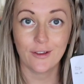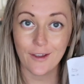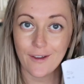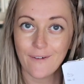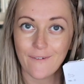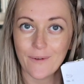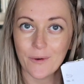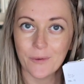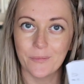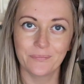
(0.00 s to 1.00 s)

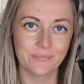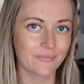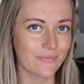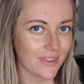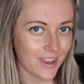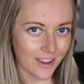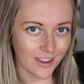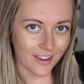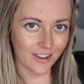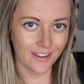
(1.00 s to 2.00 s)
girl.
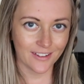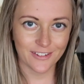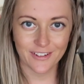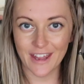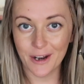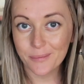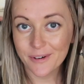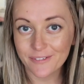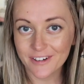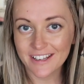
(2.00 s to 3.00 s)
So that'll
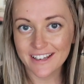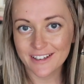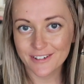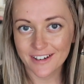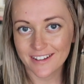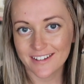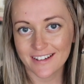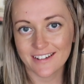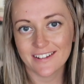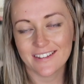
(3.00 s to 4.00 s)
be really
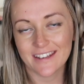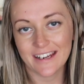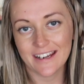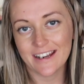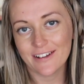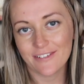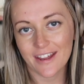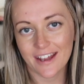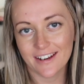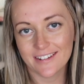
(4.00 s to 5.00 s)
interesting to see if
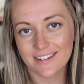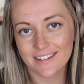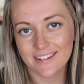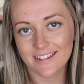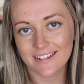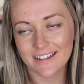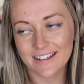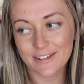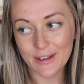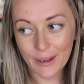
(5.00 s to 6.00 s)
that
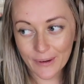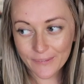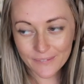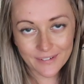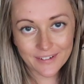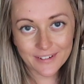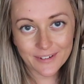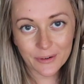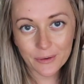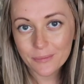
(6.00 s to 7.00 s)
is a girl
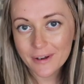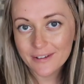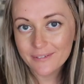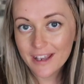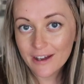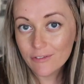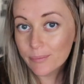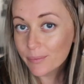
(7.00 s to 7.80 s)
or whether we have a